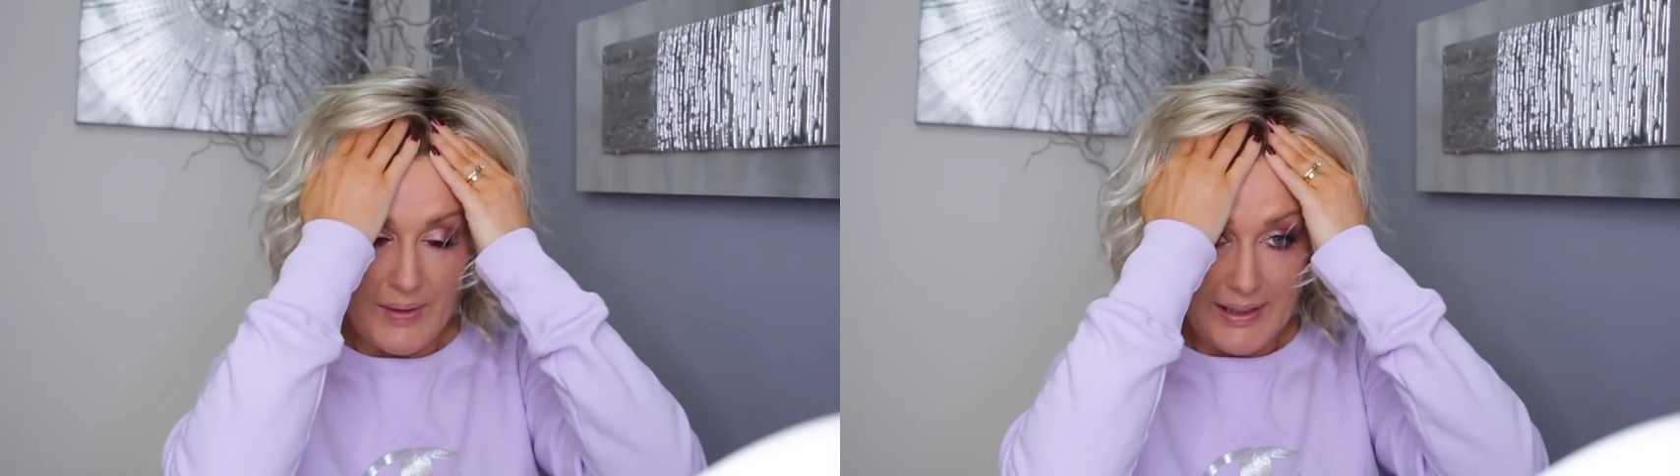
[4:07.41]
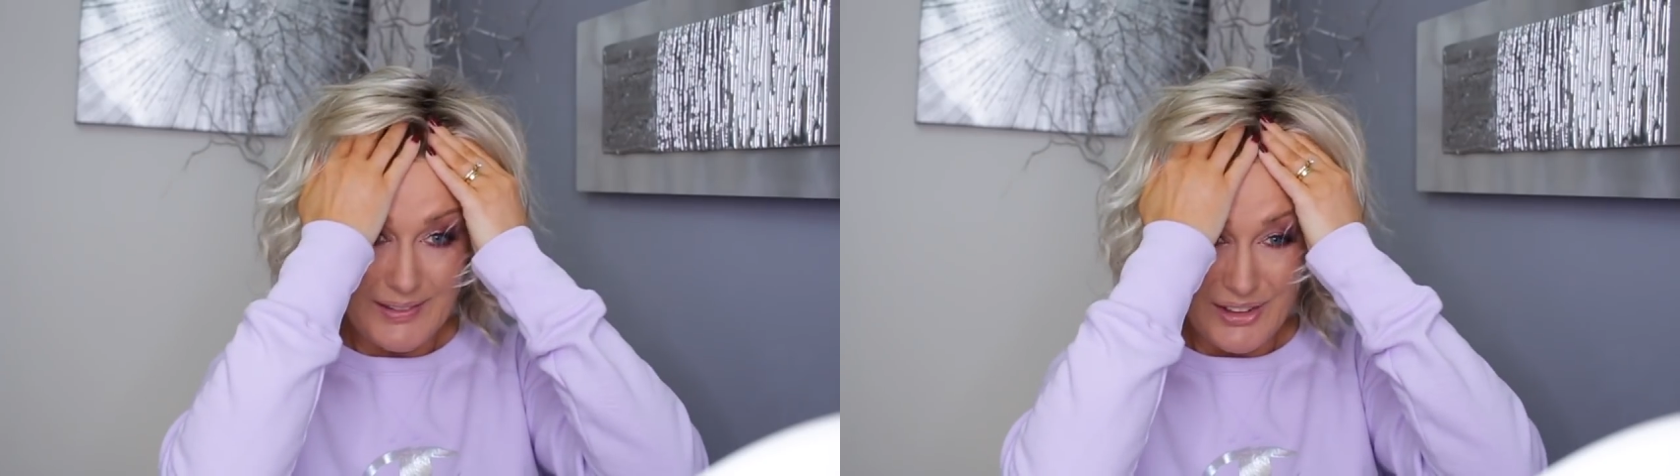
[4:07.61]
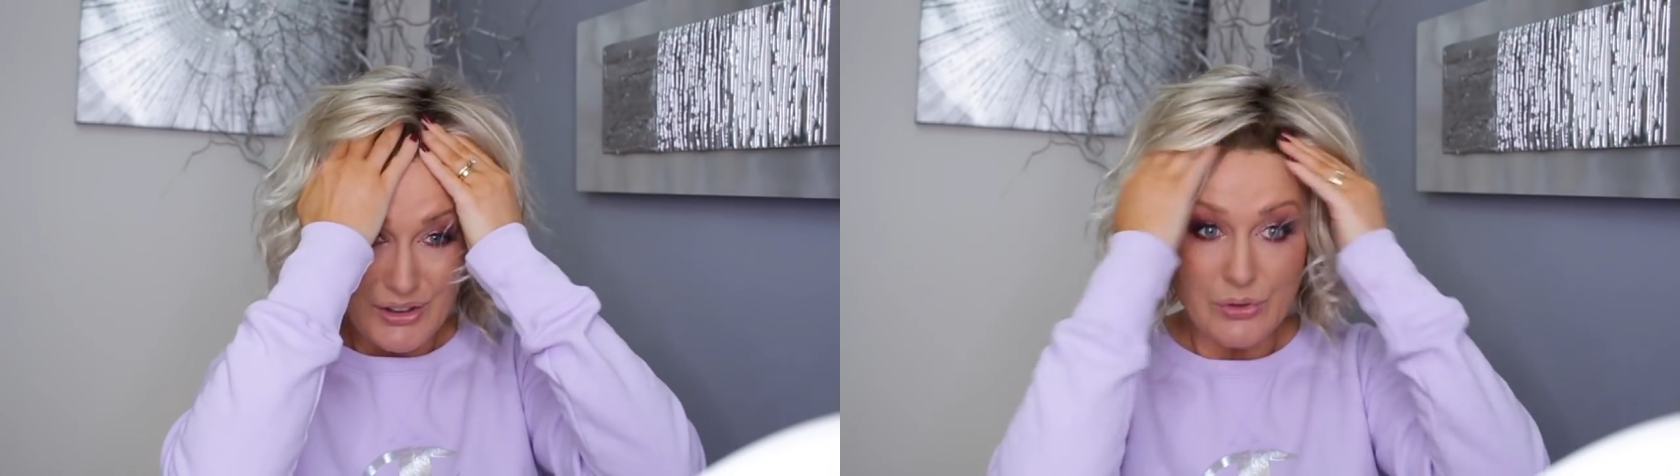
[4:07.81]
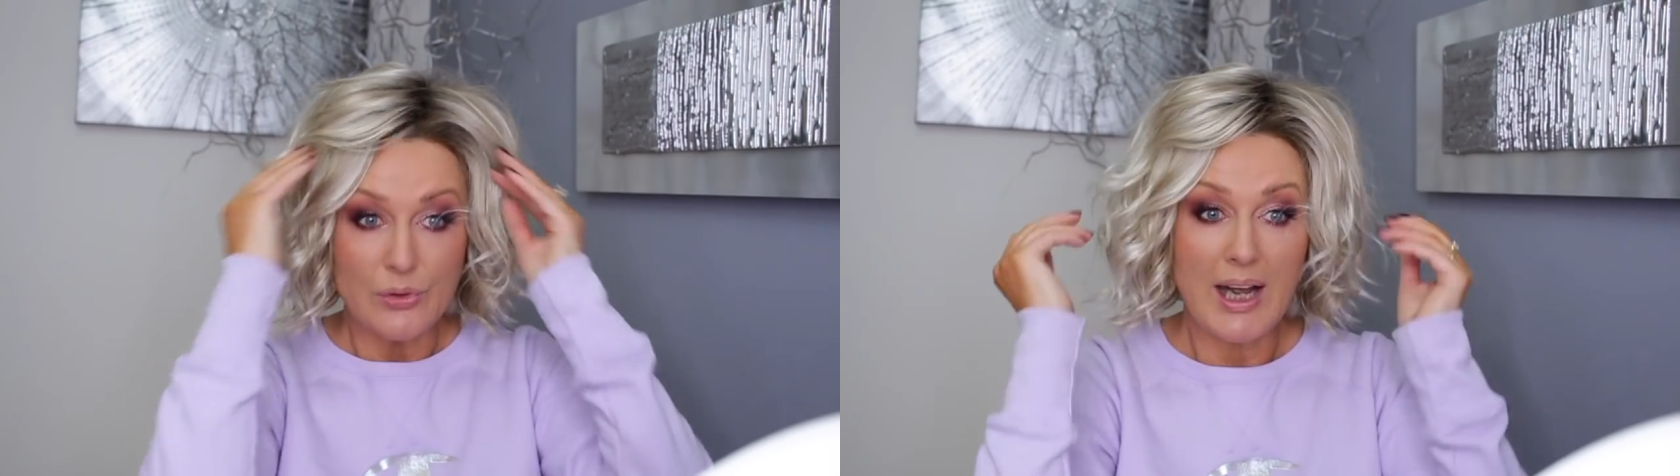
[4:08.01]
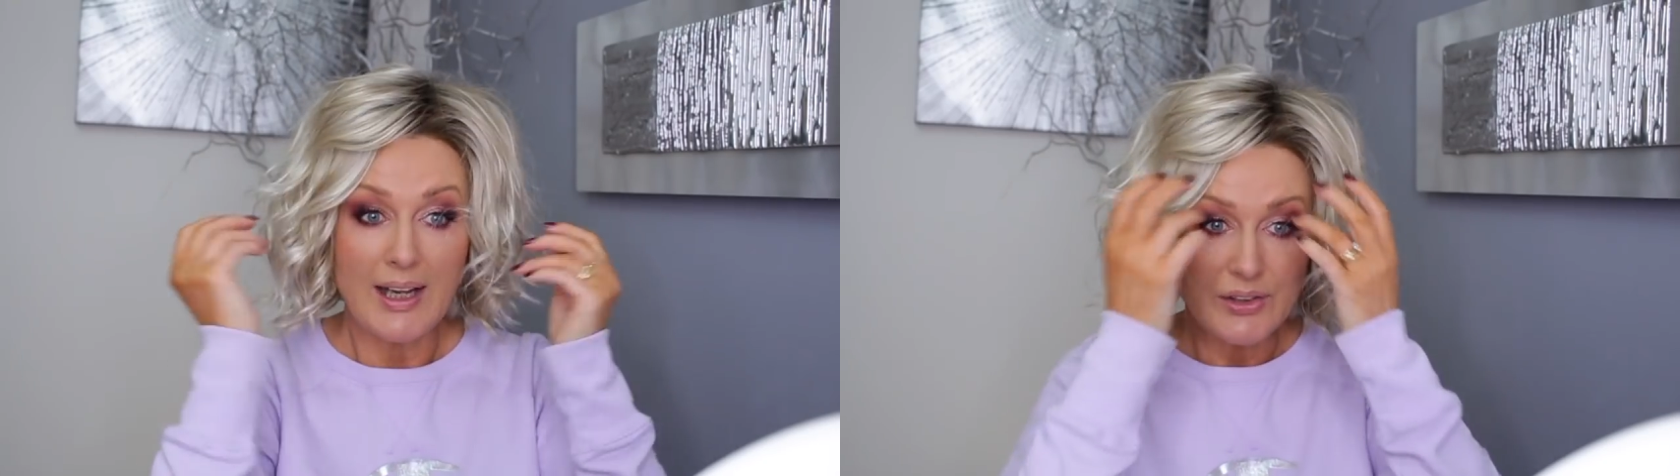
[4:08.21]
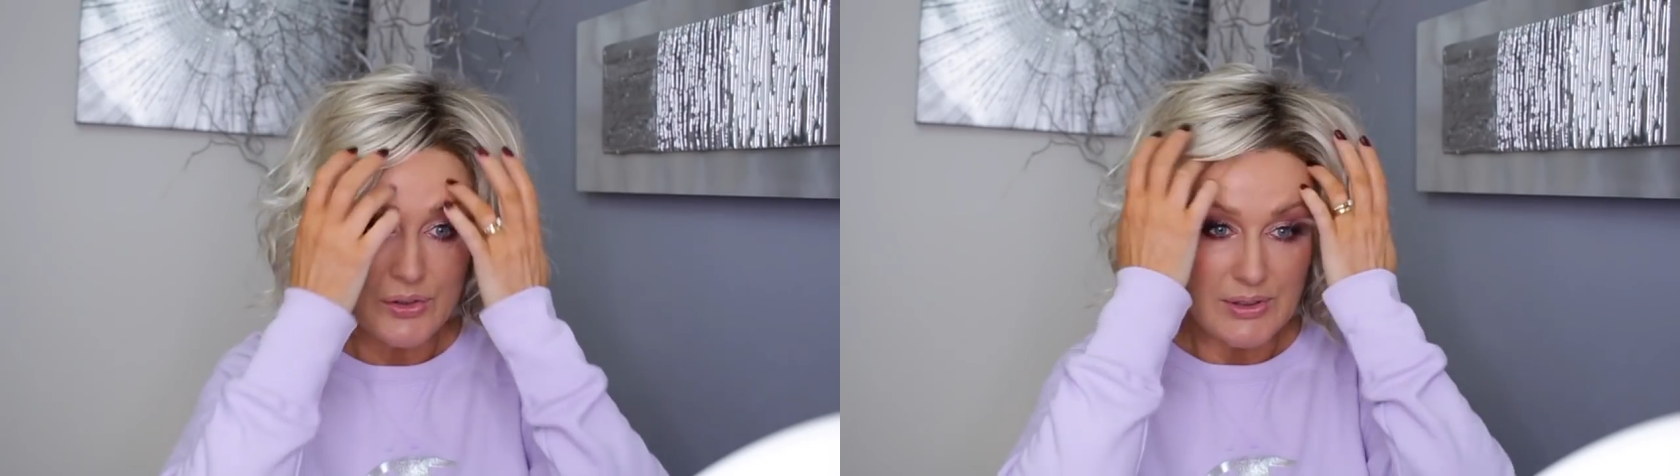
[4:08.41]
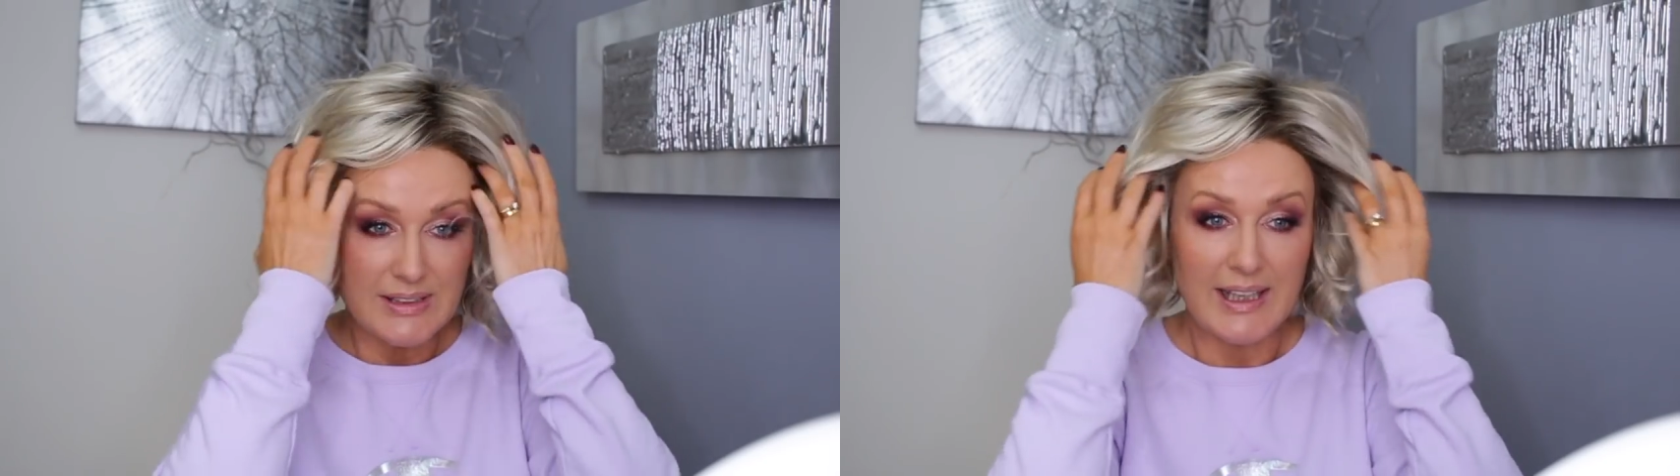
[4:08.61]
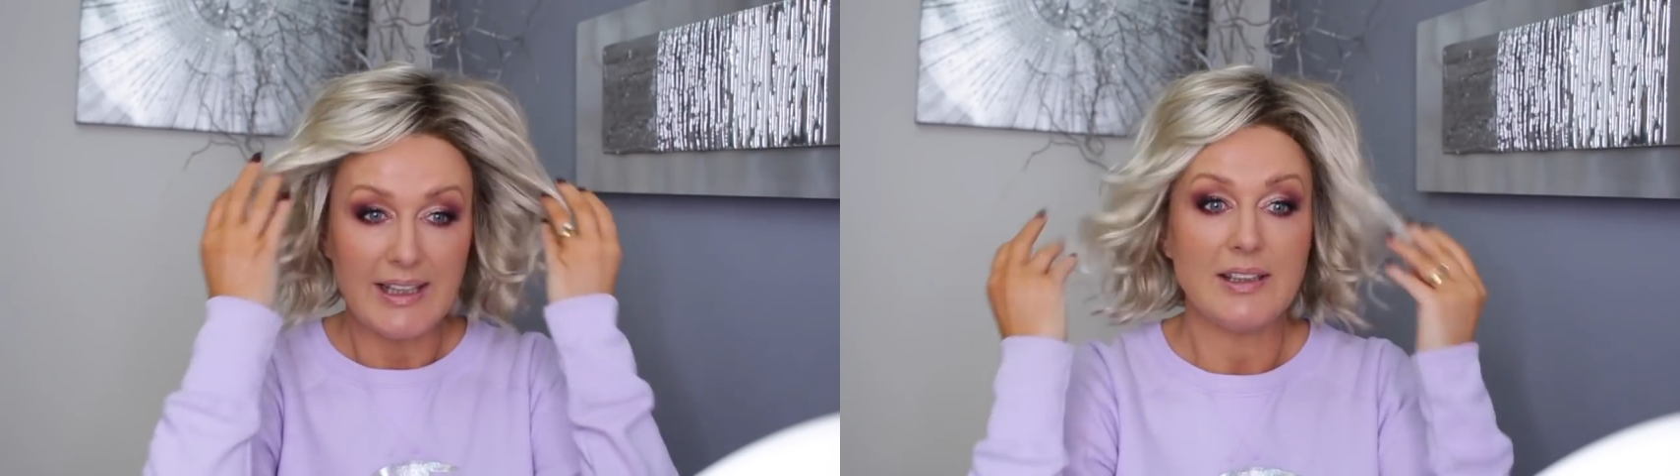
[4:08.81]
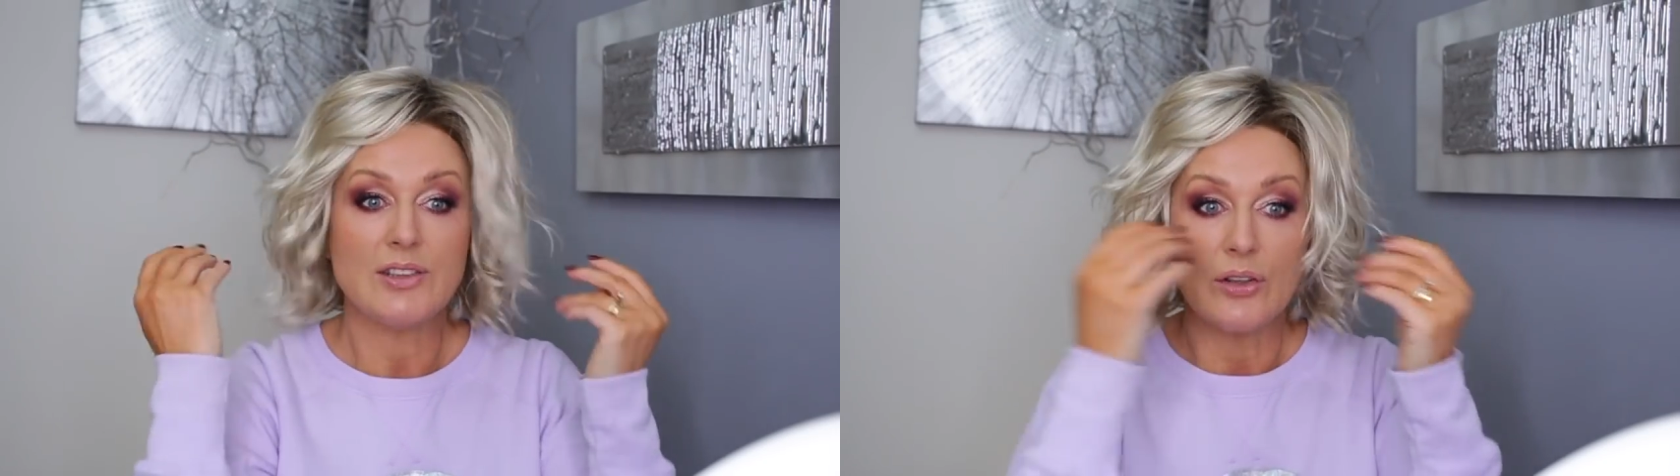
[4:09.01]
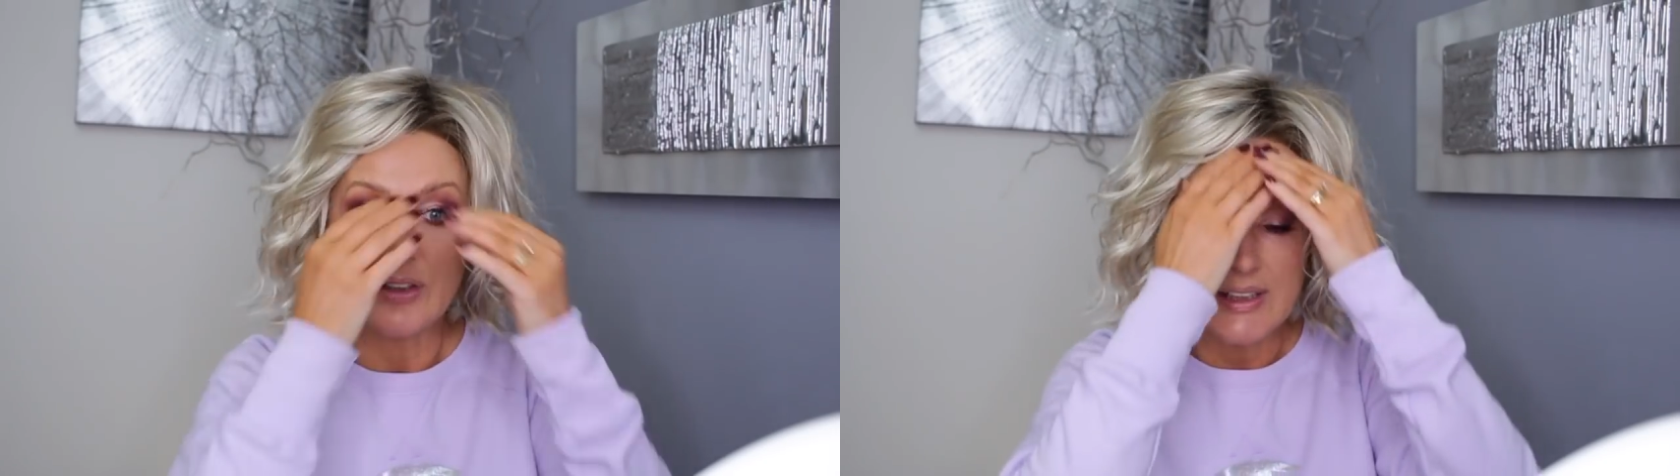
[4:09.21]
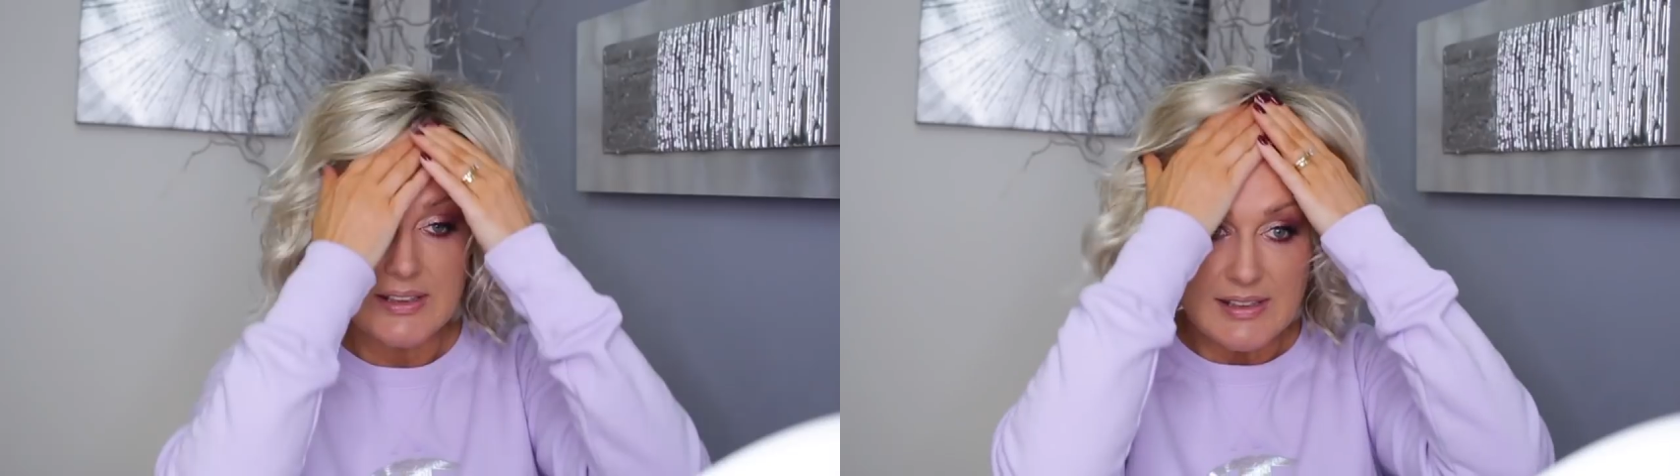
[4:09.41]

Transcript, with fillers: and you can use the heat on it.